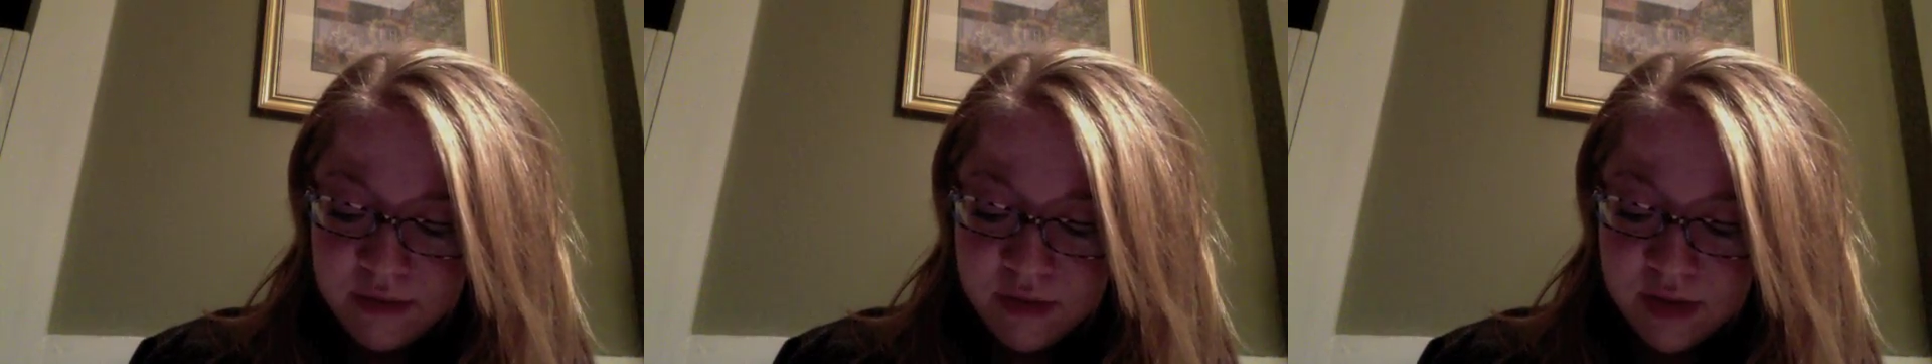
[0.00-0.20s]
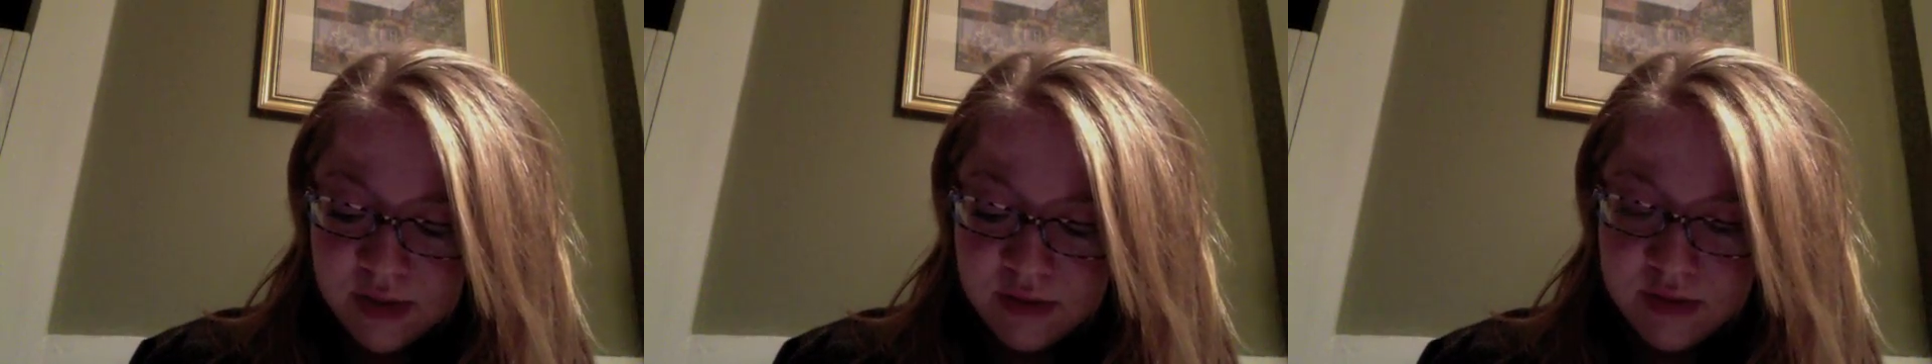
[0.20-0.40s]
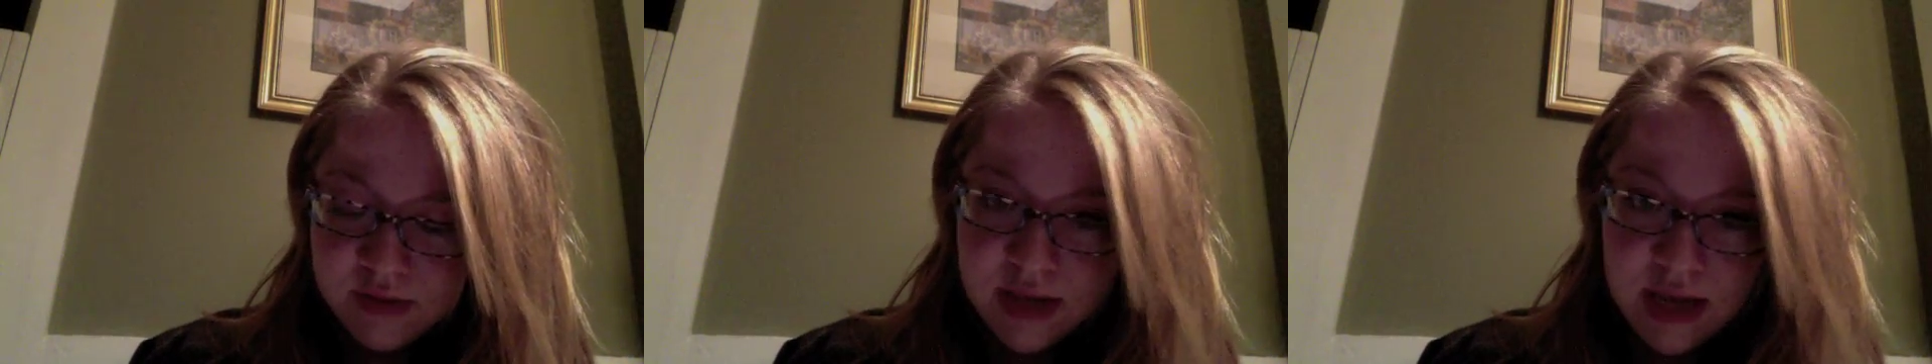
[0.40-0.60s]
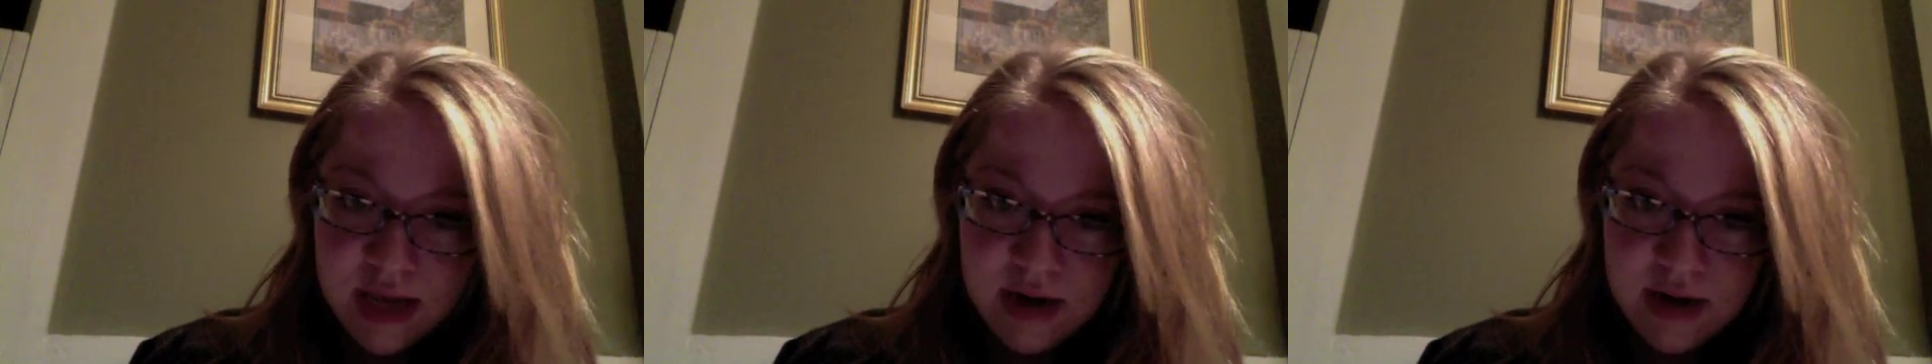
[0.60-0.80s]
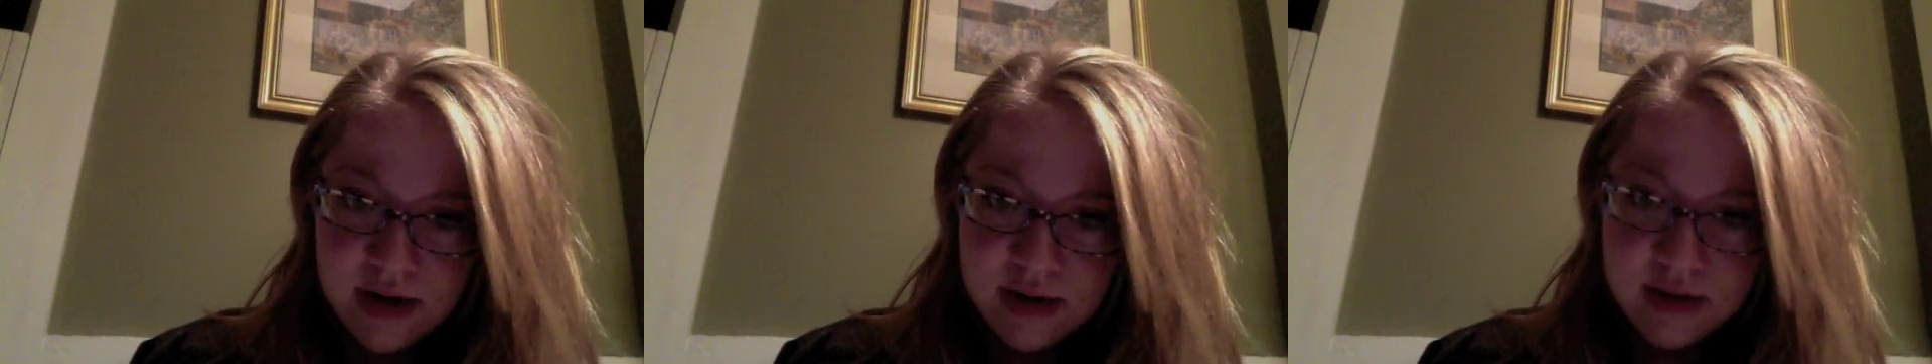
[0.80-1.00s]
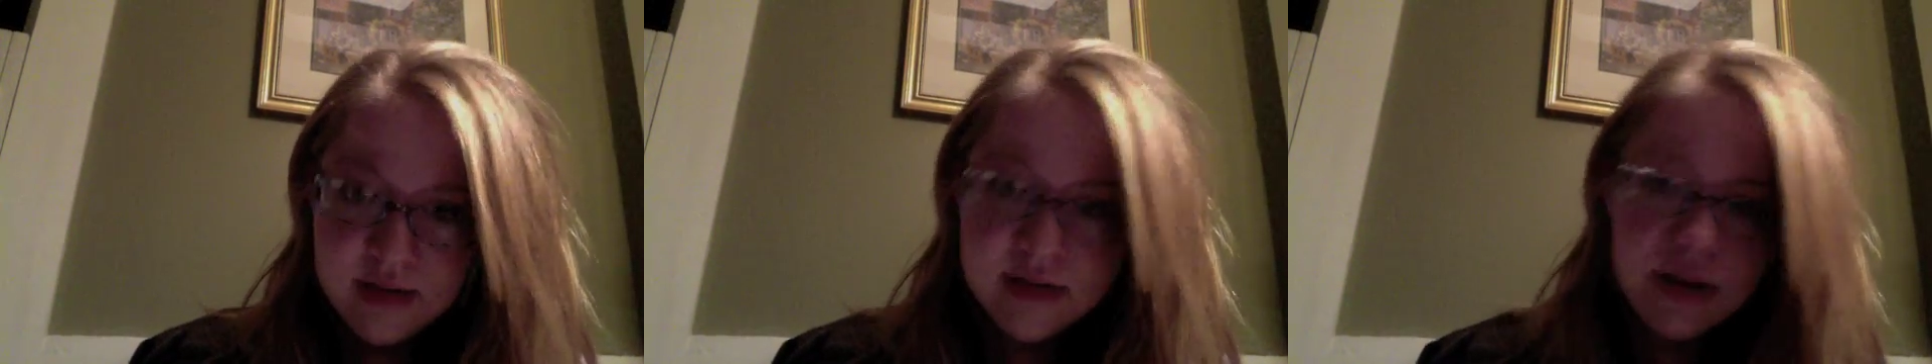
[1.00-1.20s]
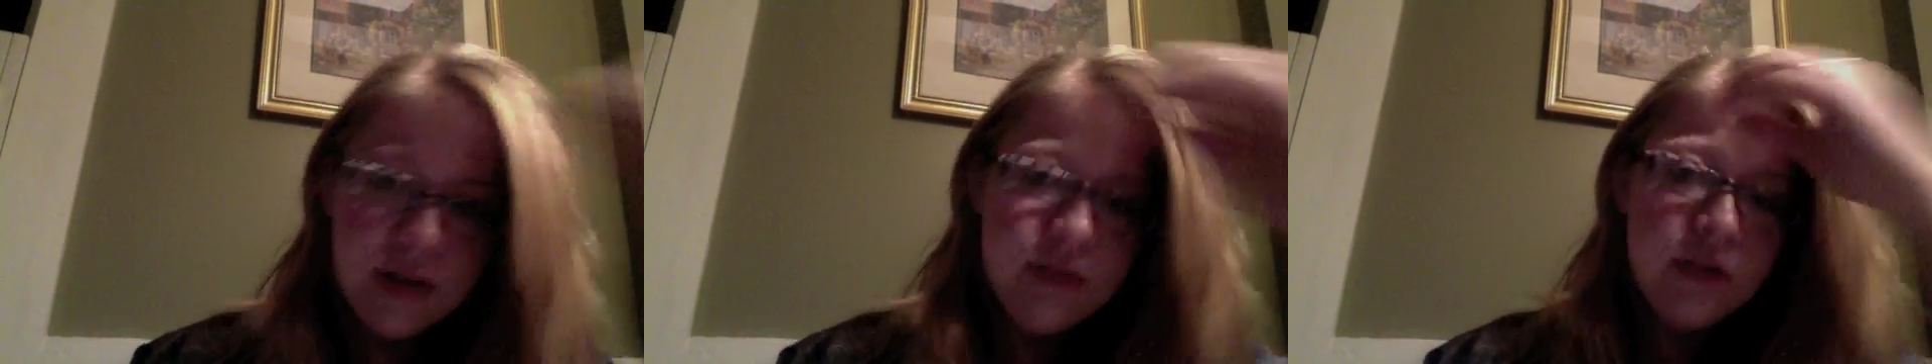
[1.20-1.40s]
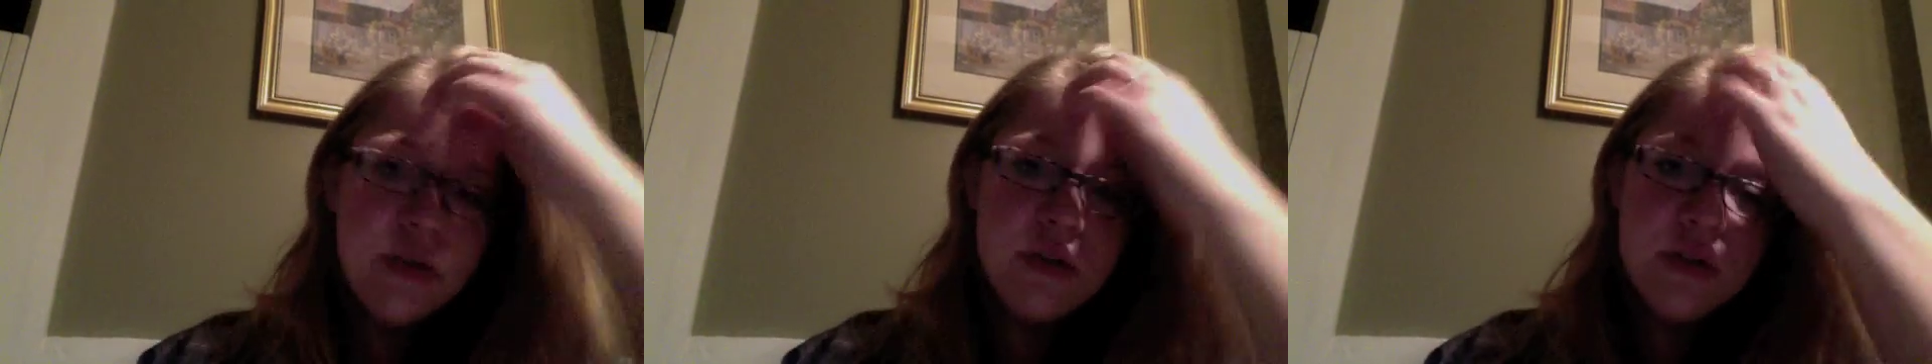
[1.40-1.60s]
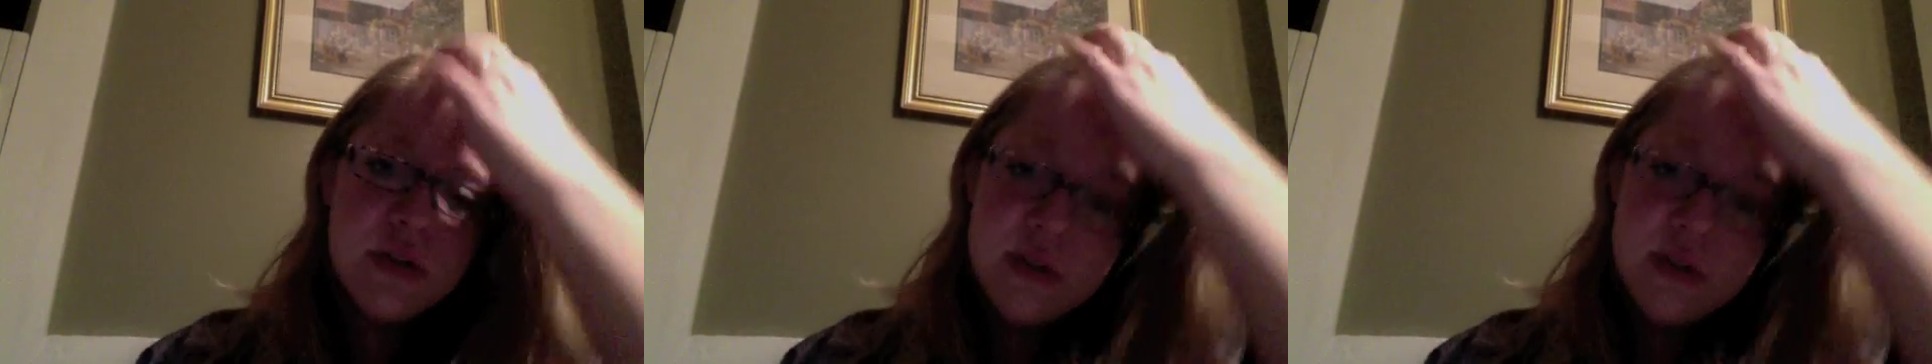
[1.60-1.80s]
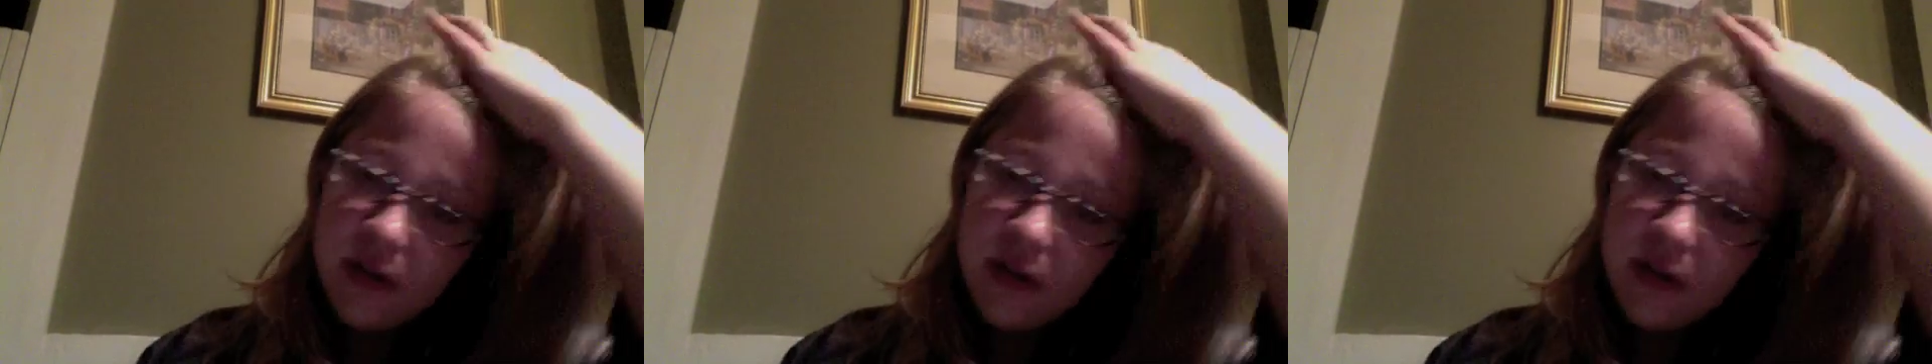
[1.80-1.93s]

friend lives in Canada and stuff, so it's just